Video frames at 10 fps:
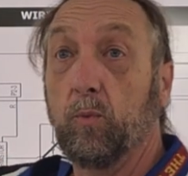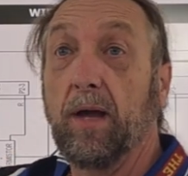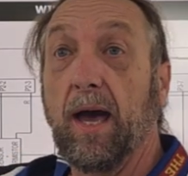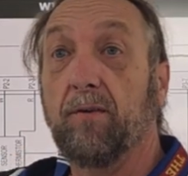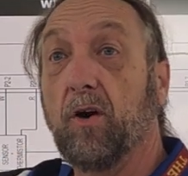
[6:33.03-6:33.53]
we
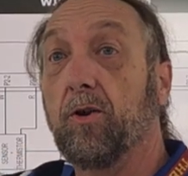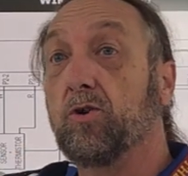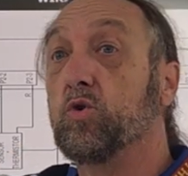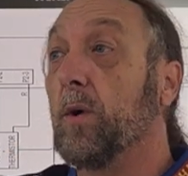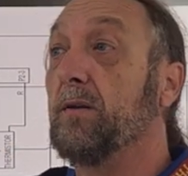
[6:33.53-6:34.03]
have
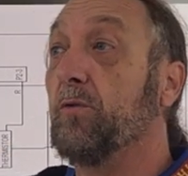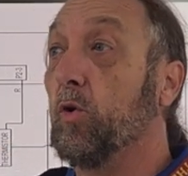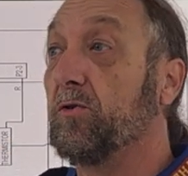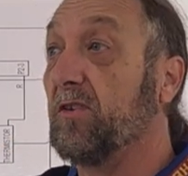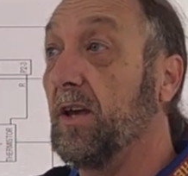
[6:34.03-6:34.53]
120
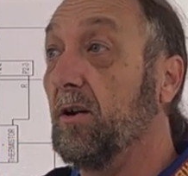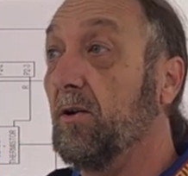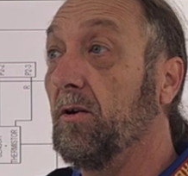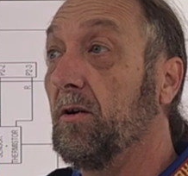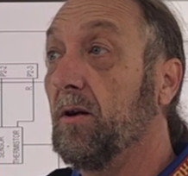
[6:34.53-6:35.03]
volts here,
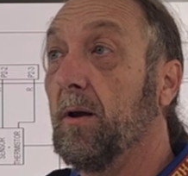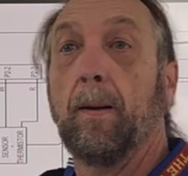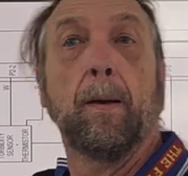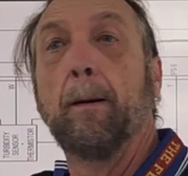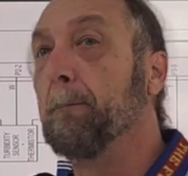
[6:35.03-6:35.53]

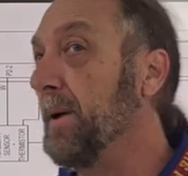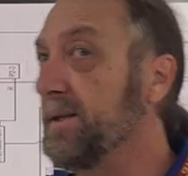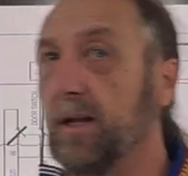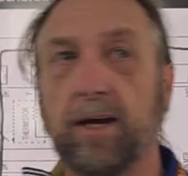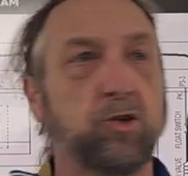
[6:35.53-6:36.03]
but
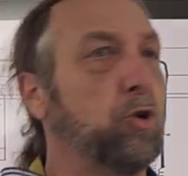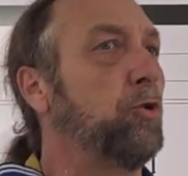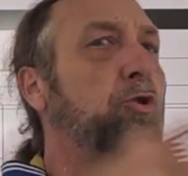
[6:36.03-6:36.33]
the electrical